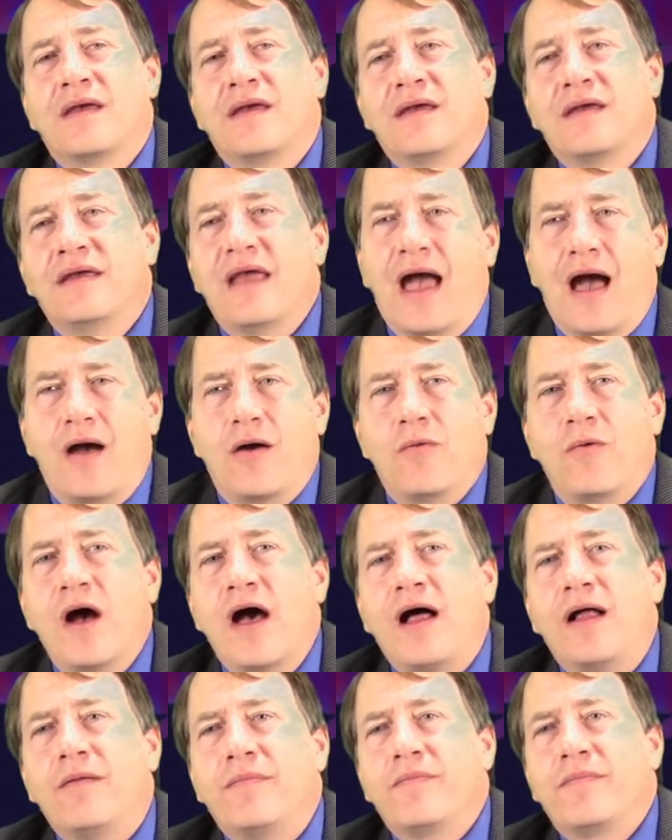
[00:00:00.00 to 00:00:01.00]
Yeah,
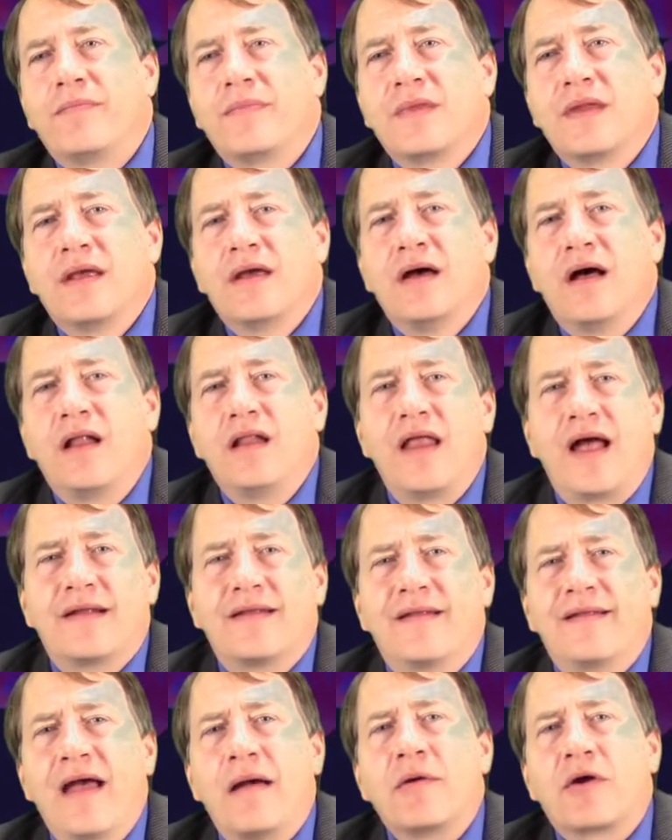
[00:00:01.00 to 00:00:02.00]
well,
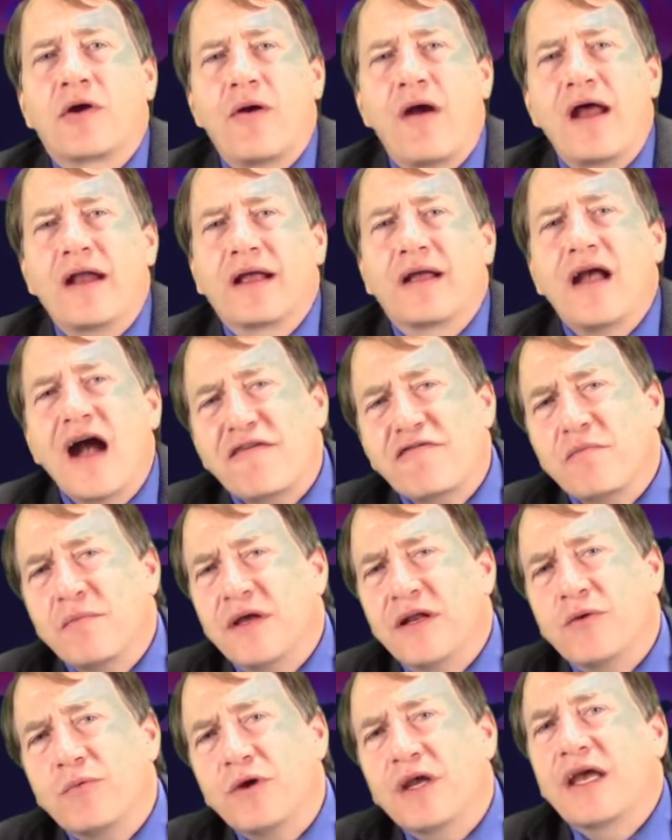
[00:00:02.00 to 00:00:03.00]
elect a Democratic
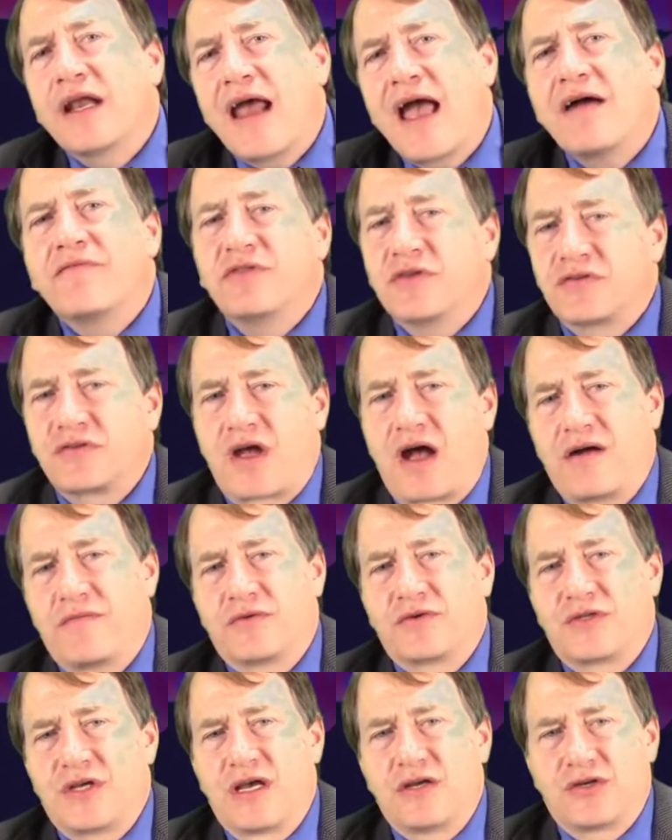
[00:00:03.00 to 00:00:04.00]
government and we can have this
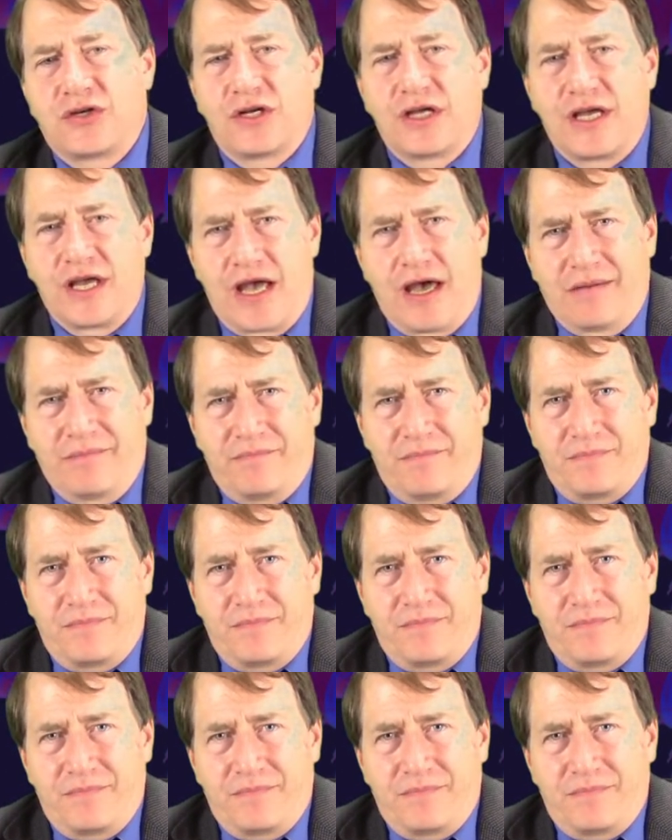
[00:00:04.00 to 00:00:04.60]
conversation again.